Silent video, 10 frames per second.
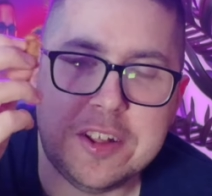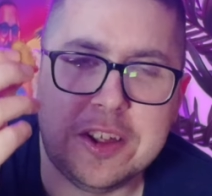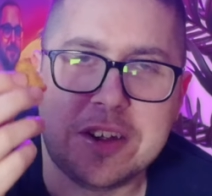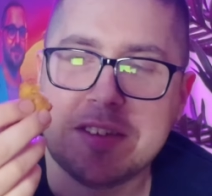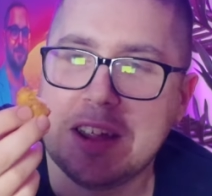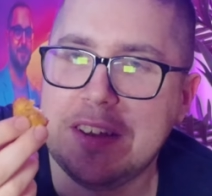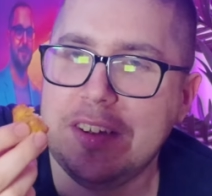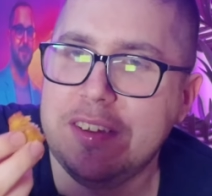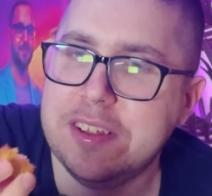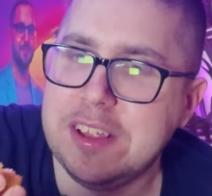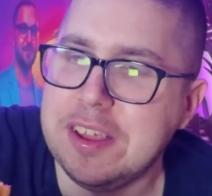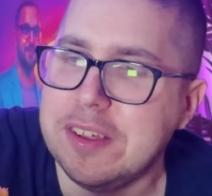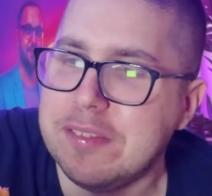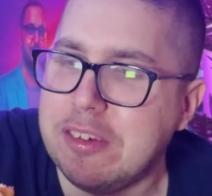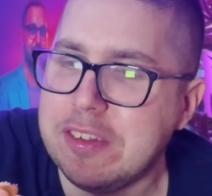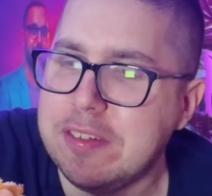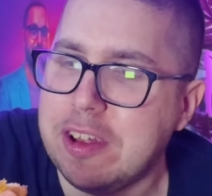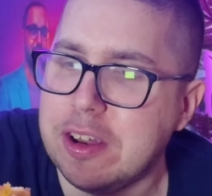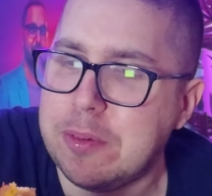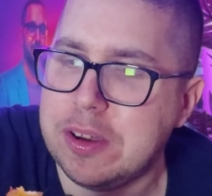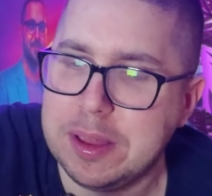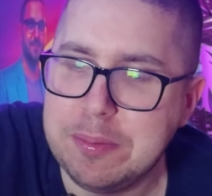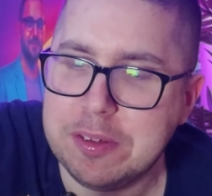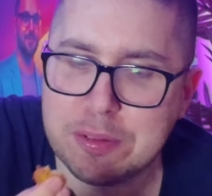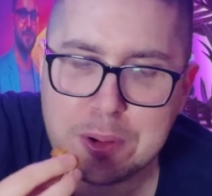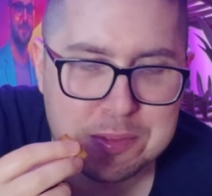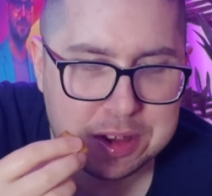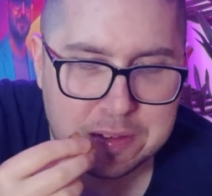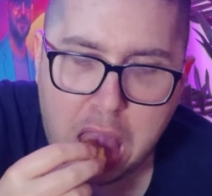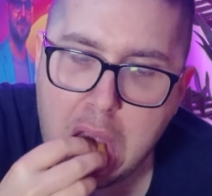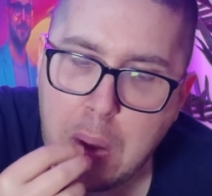like I said, I just don't know why they swapped it.